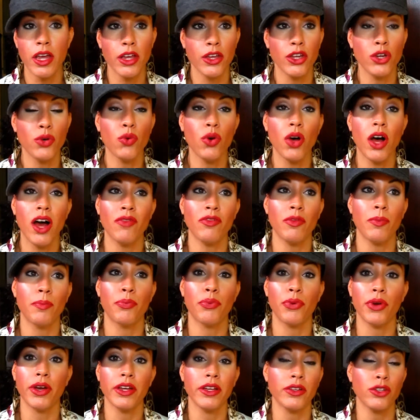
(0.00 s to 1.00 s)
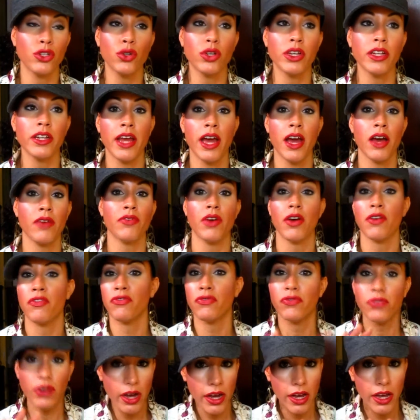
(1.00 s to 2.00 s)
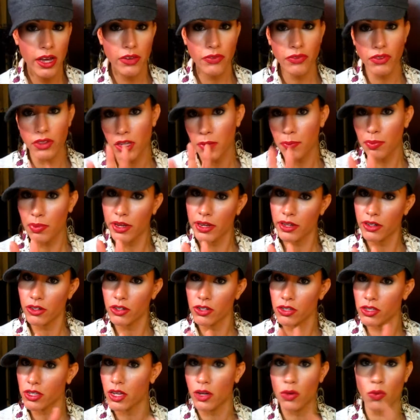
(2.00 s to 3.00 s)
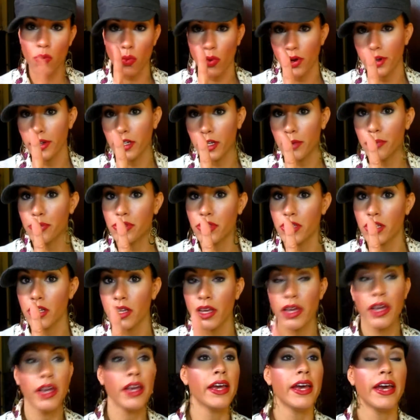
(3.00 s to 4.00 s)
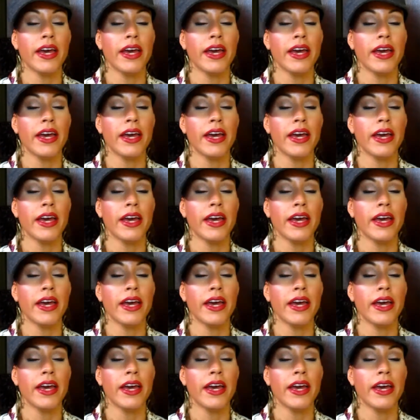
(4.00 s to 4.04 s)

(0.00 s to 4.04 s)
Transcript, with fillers: You will have you can have 5 lip liners in one lipstick,